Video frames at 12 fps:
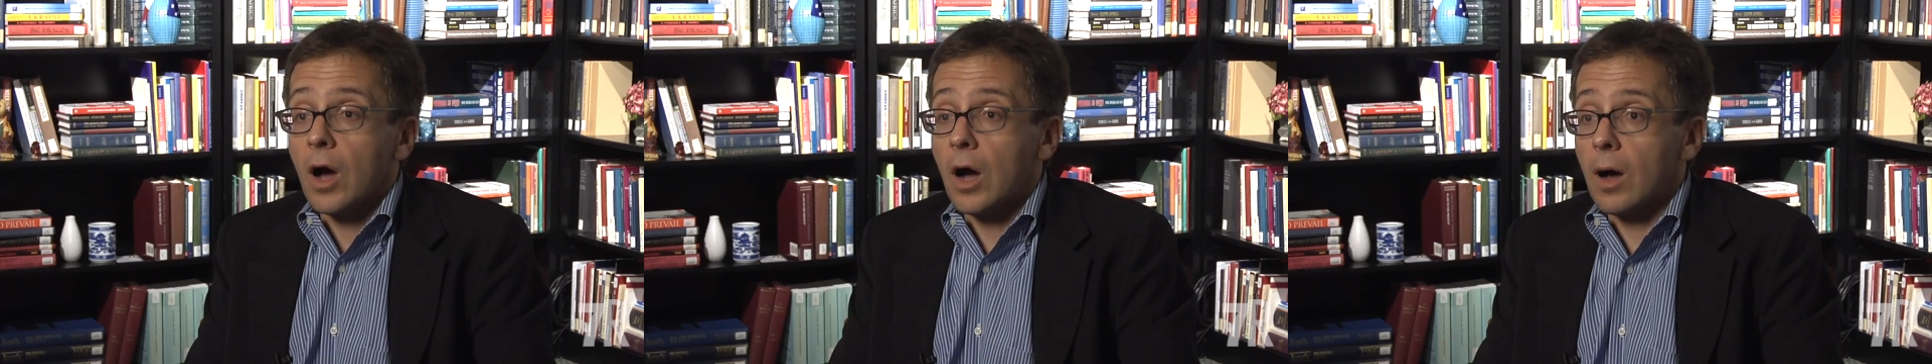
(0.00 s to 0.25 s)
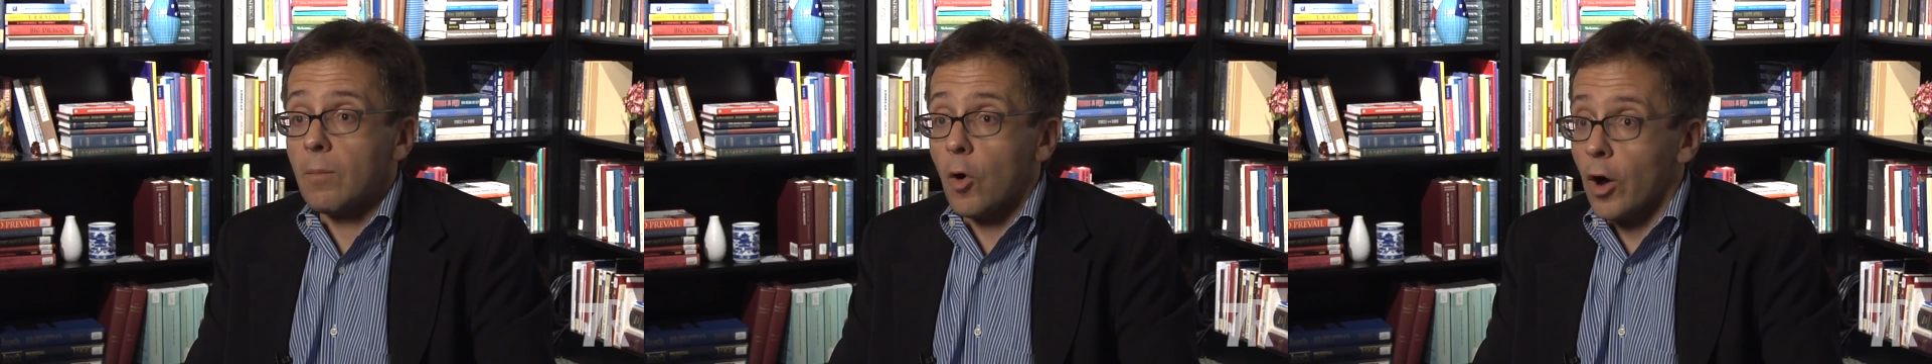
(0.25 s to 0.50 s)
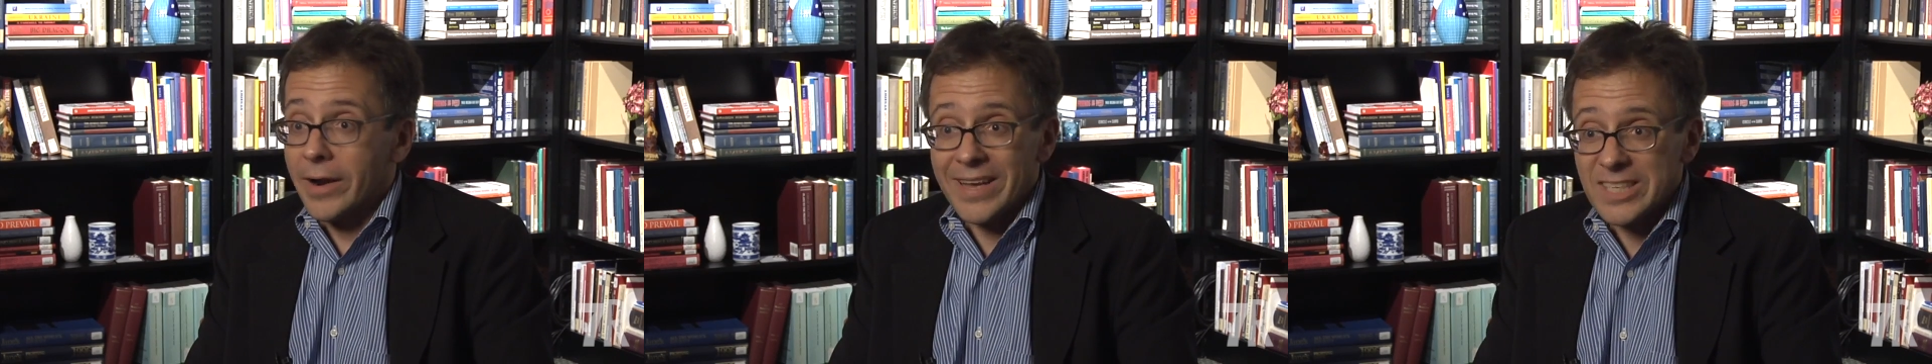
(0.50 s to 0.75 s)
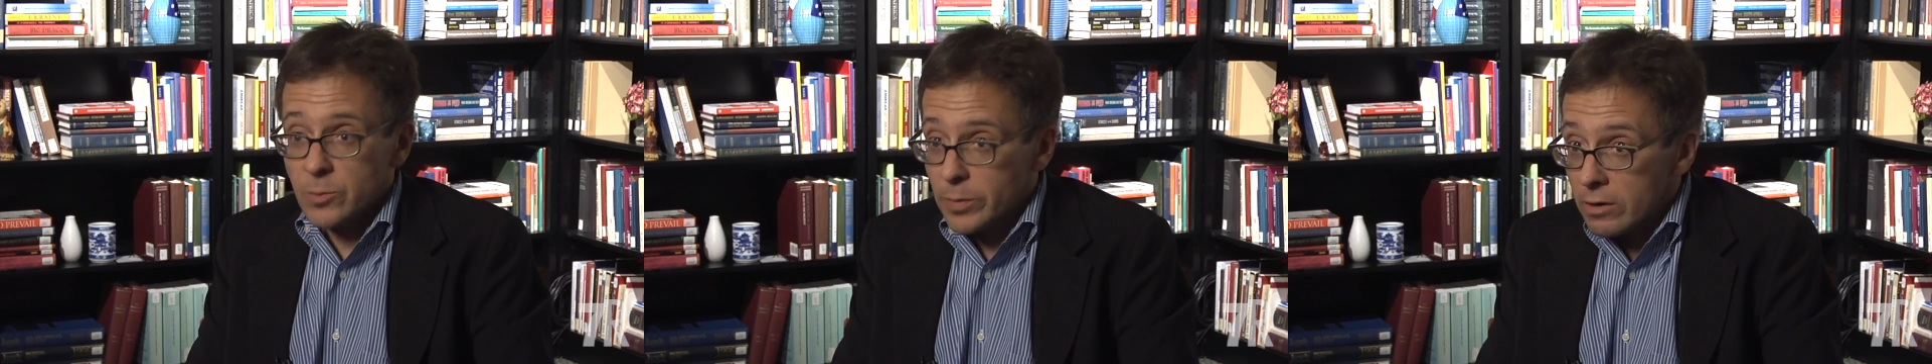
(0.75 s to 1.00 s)
Um, on
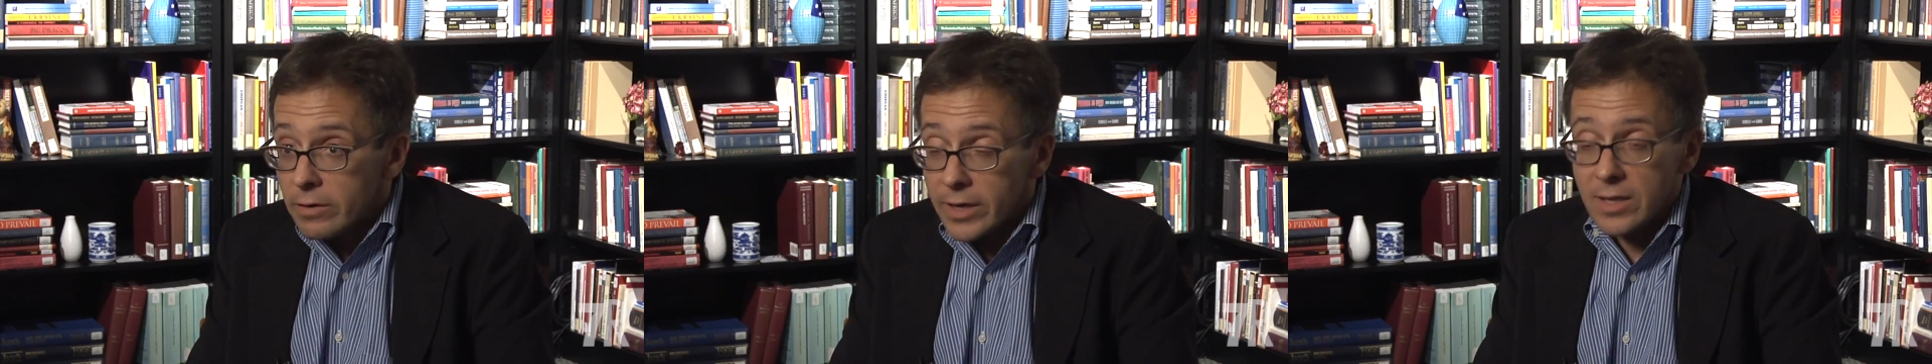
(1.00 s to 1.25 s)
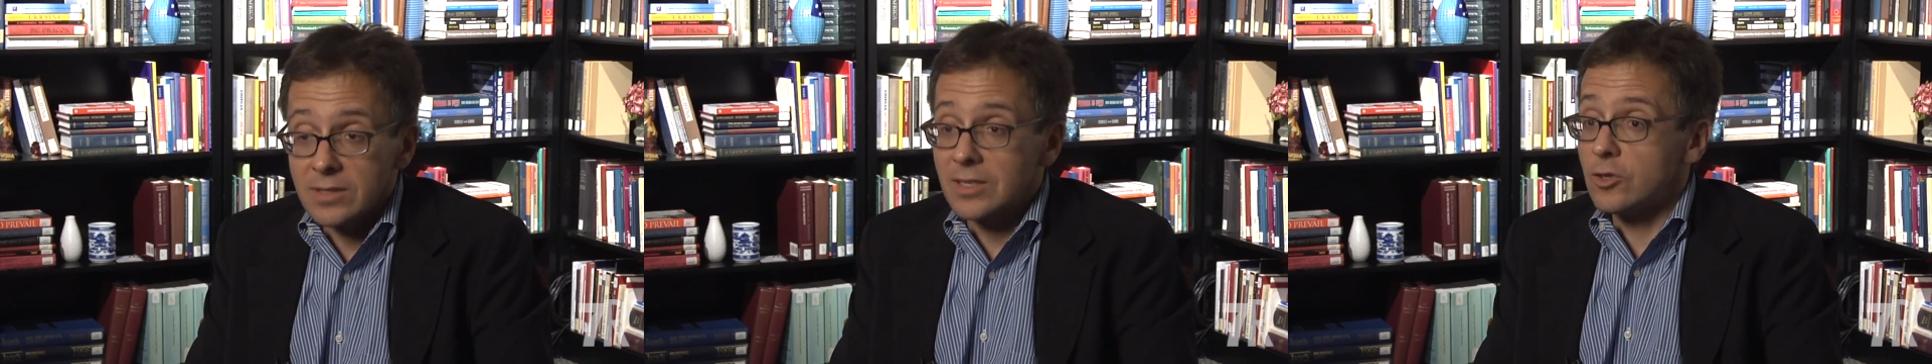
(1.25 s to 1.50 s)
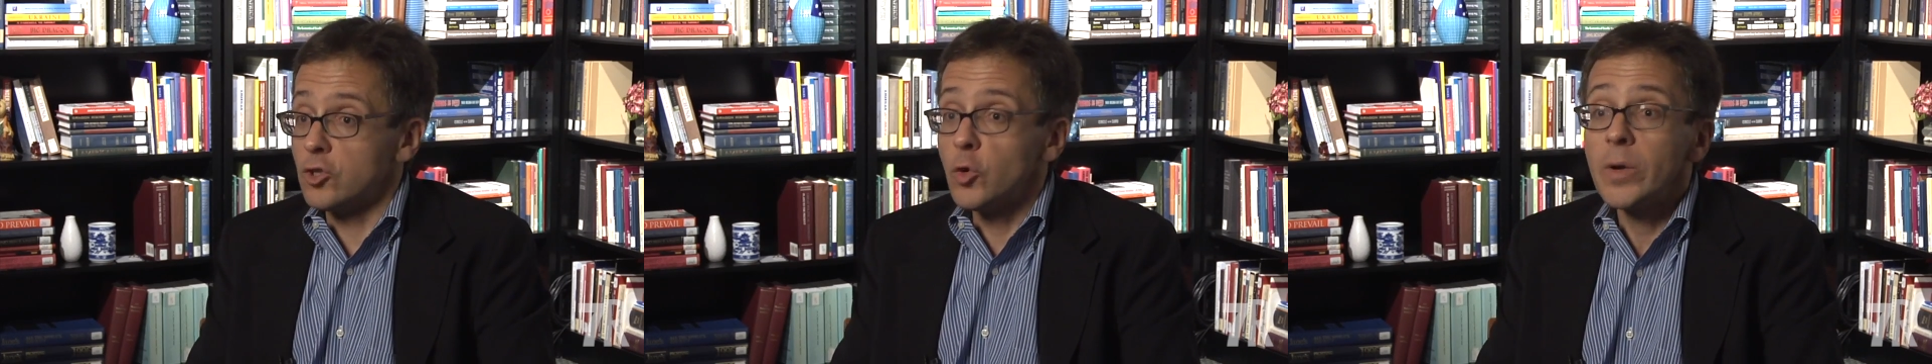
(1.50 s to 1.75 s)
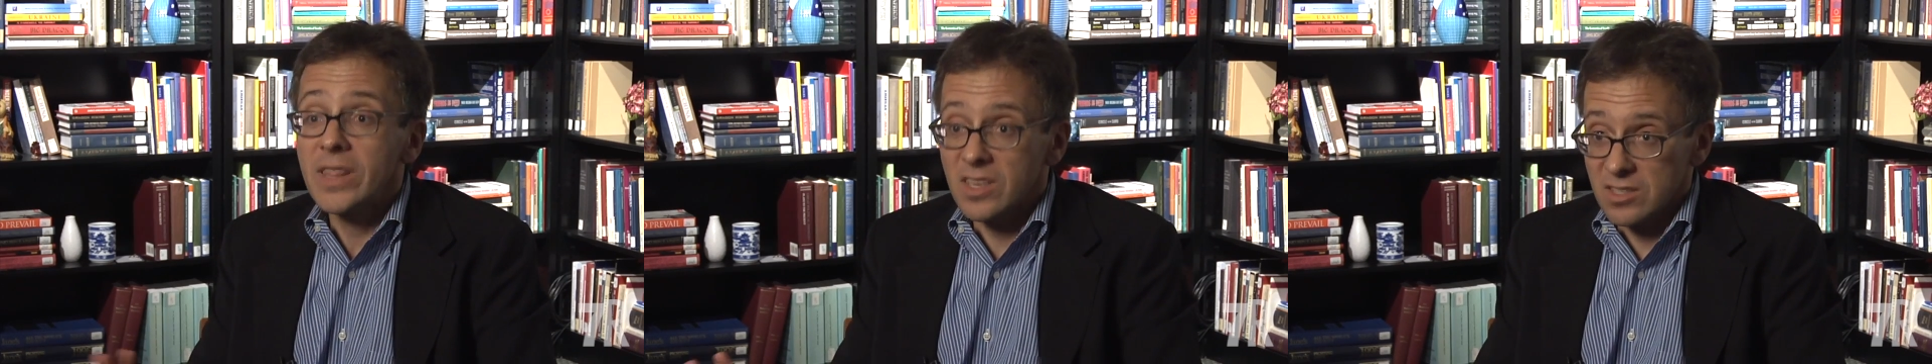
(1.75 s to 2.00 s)
experience and
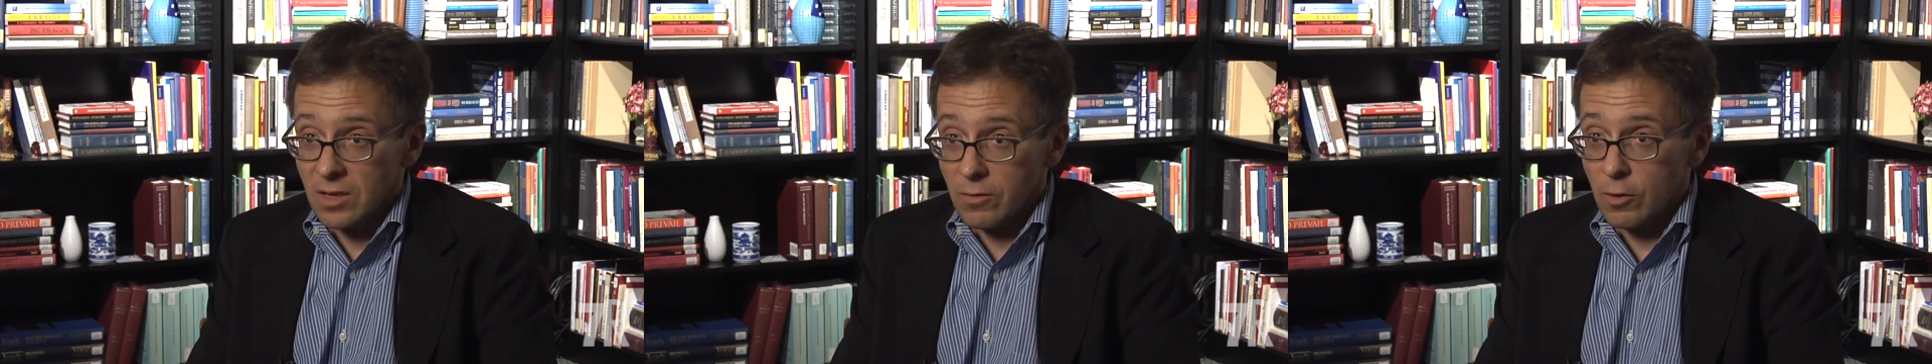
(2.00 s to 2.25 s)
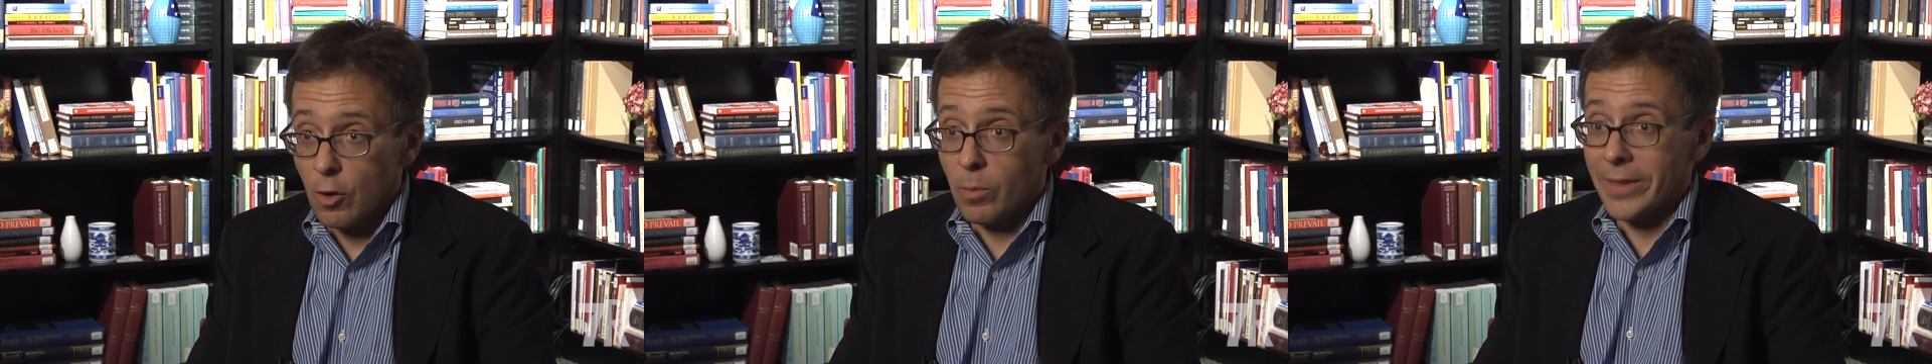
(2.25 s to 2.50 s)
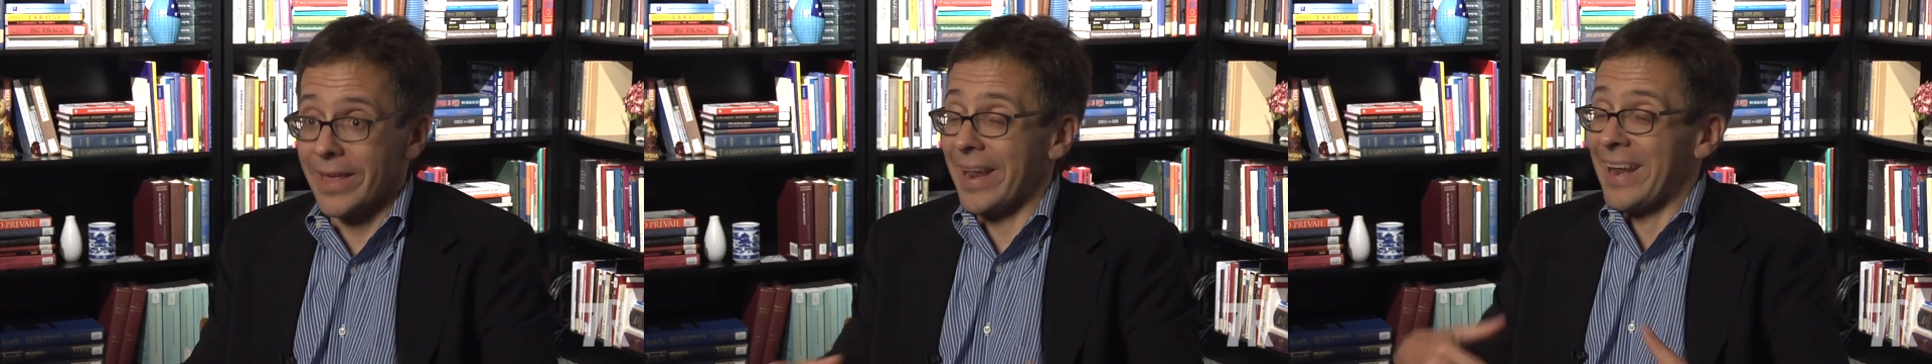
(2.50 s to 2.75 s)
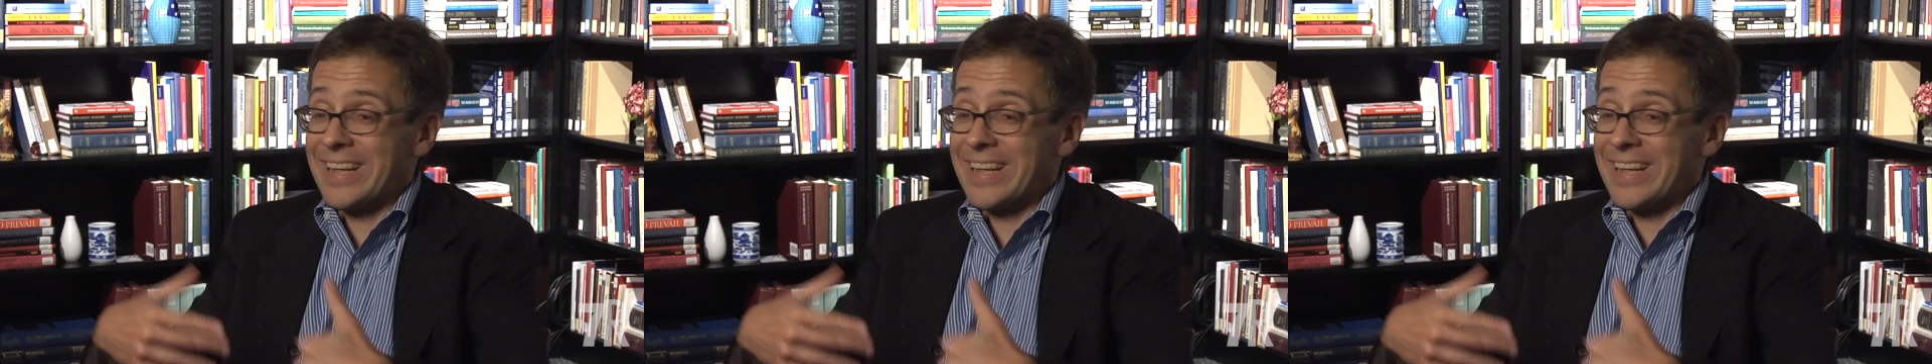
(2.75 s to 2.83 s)
doing this stuff globally and,